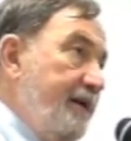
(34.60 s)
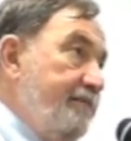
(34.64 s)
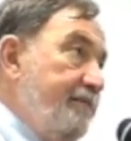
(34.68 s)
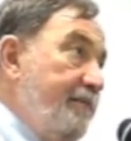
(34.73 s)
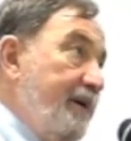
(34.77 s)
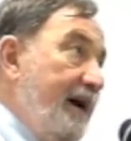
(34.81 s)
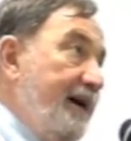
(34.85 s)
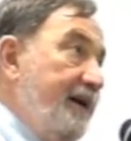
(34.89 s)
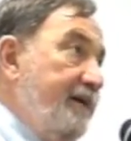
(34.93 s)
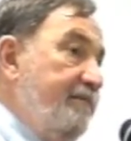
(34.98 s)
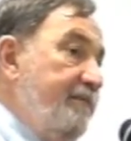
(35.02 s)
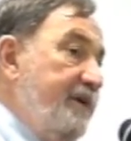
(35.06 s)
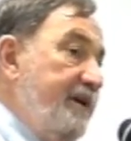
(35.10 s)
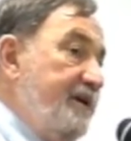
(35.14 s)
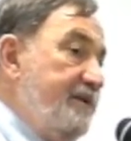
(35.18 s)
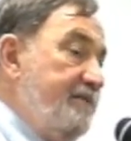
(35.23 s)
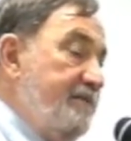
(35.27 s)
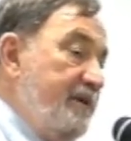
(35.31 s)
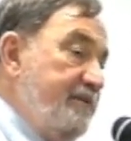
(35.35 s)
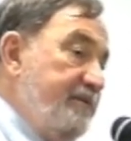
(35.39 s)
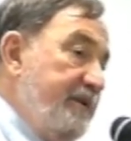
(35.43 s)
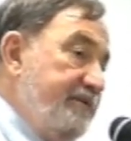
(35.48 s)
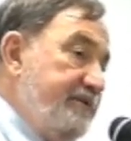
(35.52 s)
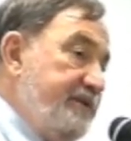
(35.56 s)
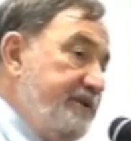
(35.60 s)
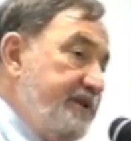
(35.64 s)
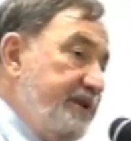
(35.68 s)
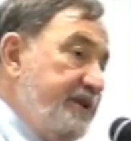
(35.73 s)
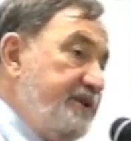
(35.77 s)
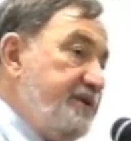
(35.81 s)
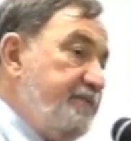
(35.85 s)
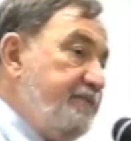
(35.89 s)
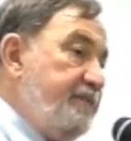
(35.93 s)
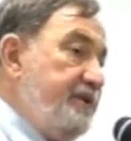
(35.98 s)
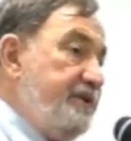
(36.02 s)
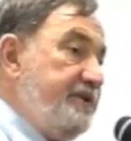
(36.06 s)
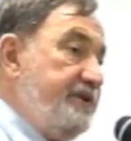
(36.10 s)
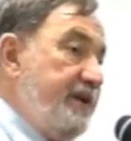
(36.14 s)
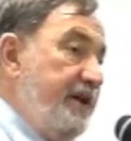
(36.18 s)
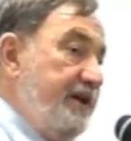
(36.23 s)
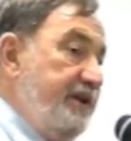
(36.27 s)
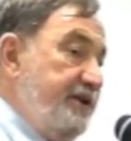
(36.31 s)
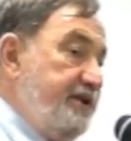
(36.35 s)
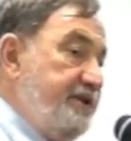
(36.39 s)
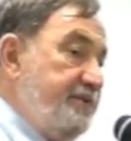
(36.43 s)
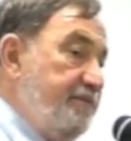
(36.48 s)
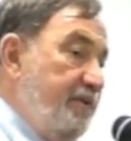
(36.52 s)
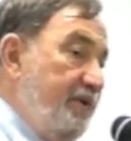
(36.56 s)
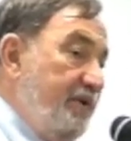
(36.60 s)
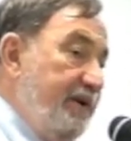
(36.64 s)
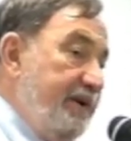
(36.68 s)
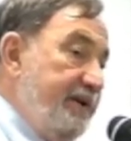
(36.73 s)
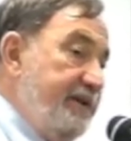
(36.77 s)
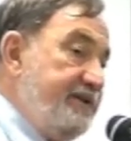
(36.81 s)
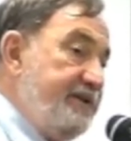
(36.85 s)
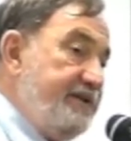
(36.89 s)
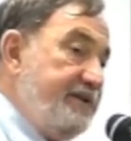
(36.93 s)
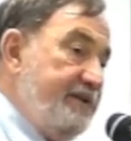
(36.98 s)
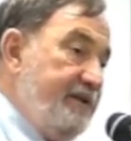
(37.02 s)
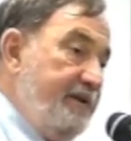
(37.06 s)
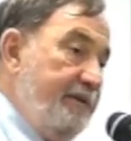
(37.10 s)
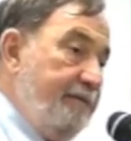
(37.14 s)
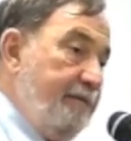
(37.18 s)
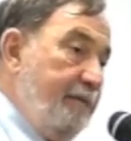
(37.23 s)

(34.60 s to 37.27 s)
by a minimum of 6 percentage points